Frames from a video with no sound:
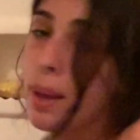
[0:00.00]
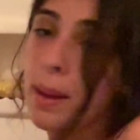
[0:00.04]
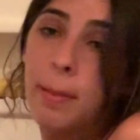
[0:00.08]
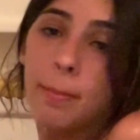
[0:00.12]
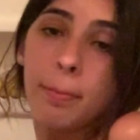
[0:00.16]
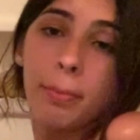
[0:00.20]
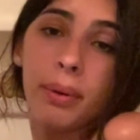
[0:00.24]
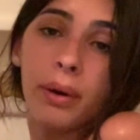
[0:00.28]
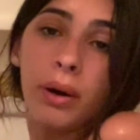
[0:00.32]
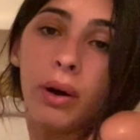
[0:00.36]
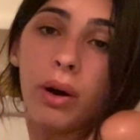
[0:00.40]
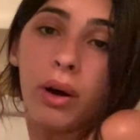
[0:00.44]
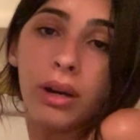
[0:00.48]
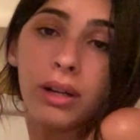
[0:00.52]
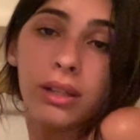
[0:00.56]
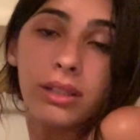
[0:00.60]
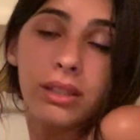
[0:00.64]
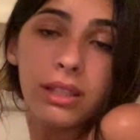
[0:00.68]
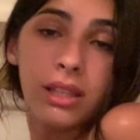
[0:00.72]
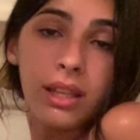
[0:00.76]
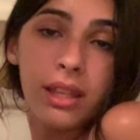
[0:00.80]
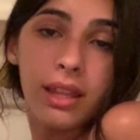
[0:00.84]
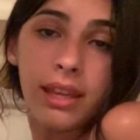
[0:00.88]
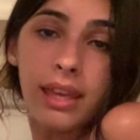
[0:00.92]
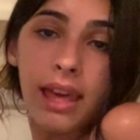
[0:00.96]
But
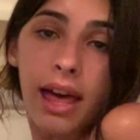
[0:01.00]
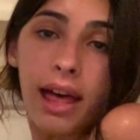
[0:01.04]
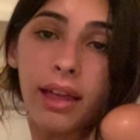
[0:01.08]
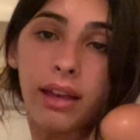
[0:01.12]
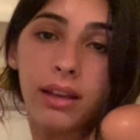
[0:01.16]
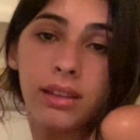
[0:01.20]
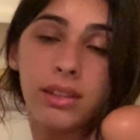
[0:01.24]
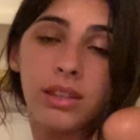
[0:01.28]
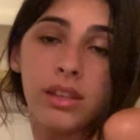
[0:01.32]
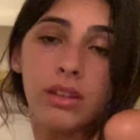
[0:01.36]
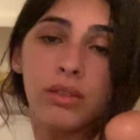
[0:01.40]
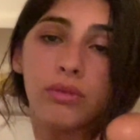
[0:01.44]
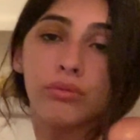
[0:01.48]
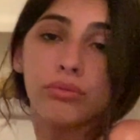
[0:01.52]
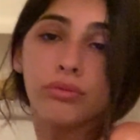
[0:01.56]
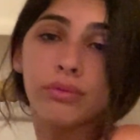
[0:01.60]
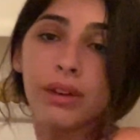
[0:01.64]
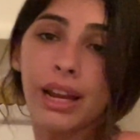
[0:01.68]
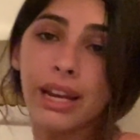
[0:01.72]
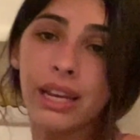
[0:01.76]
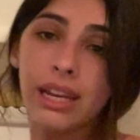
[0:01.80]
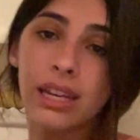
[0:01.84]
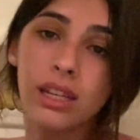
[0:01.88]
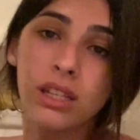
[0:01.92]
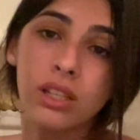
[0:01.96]
honestly, the galaxy is
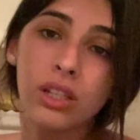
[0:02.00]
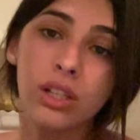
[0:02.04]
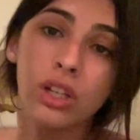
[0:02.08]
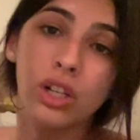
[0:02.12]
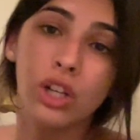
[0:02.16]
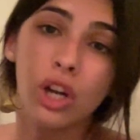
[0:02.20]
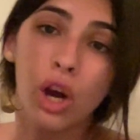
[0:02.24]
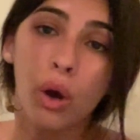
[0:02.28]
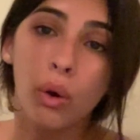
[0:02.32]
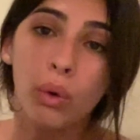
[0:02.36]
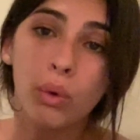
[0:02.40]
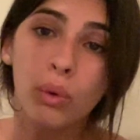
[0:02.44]
ready to go.